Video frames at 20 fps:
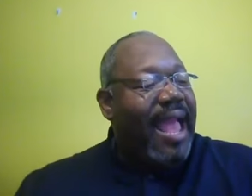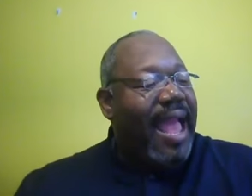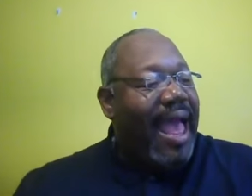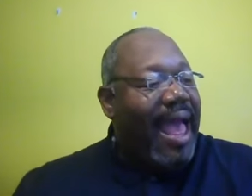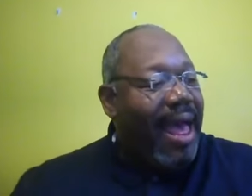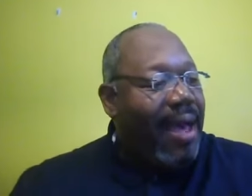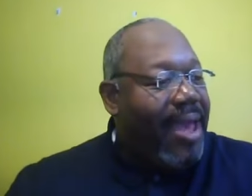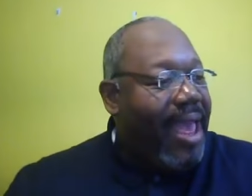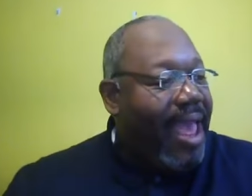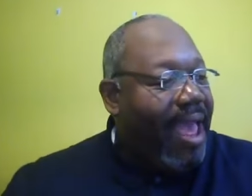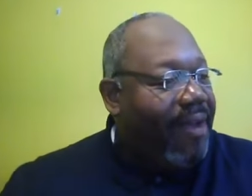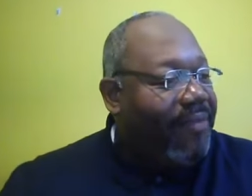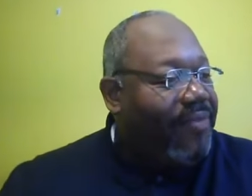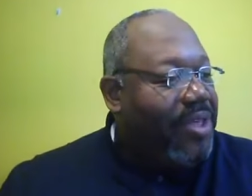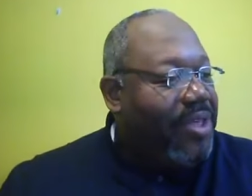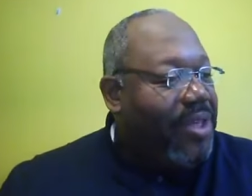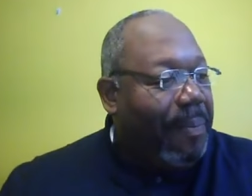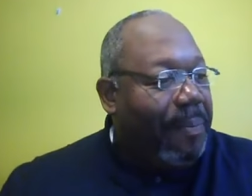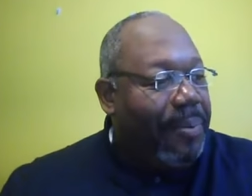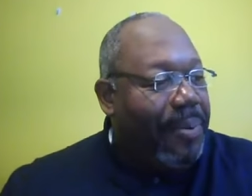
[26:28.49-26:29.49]
how
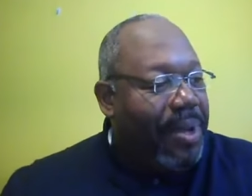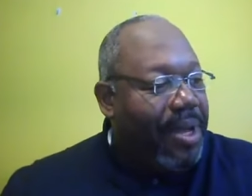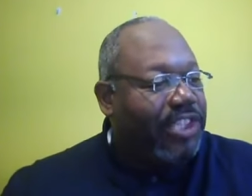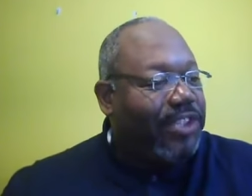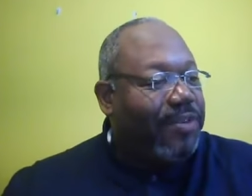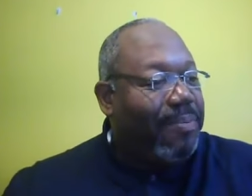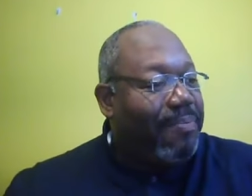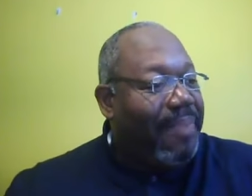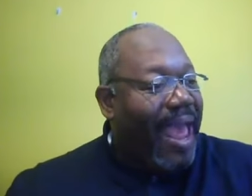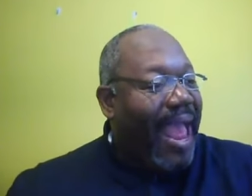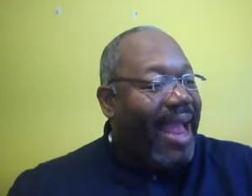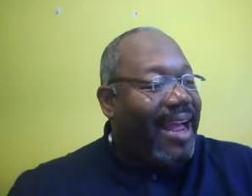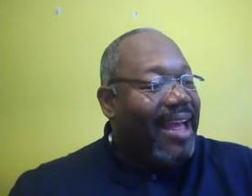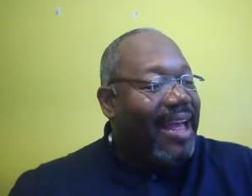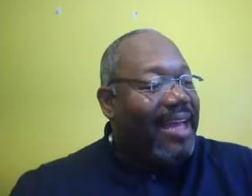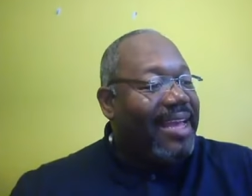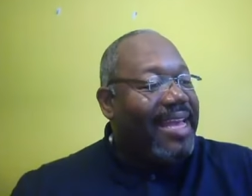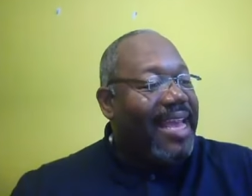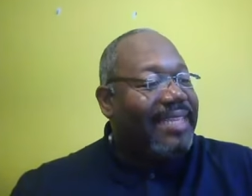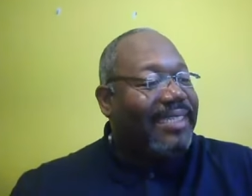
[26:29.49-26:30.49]
have you pushed back
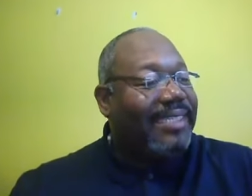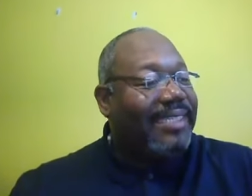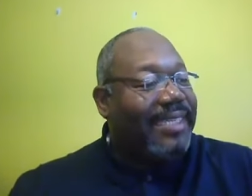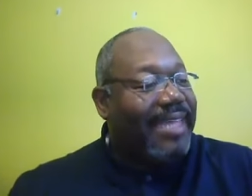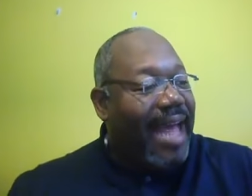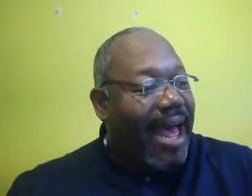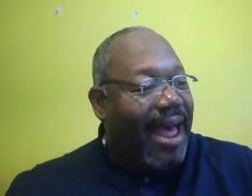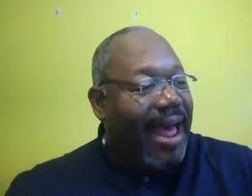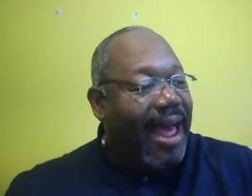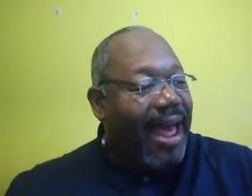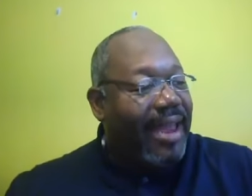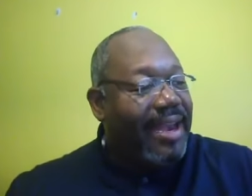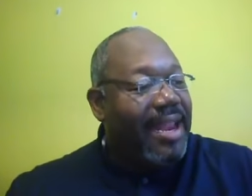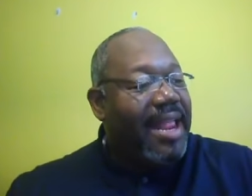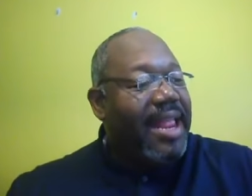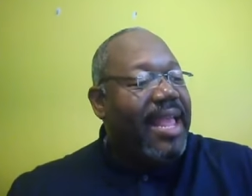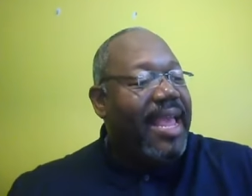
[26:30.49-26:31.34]
against God